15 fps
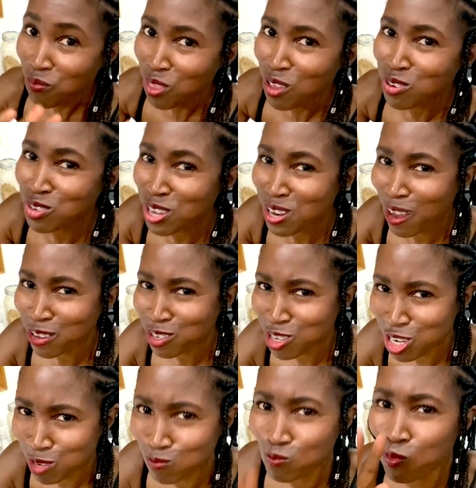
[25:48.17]
See you next
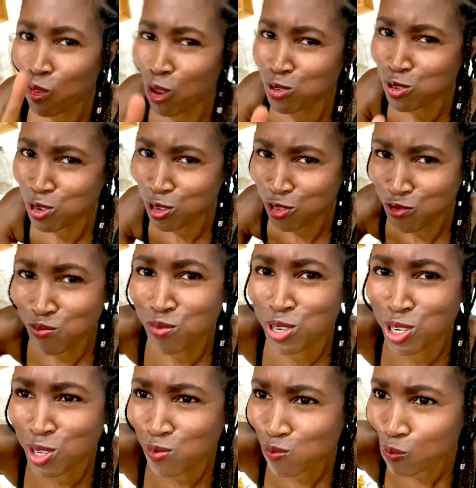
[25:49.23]
time. Lots of love. Bye.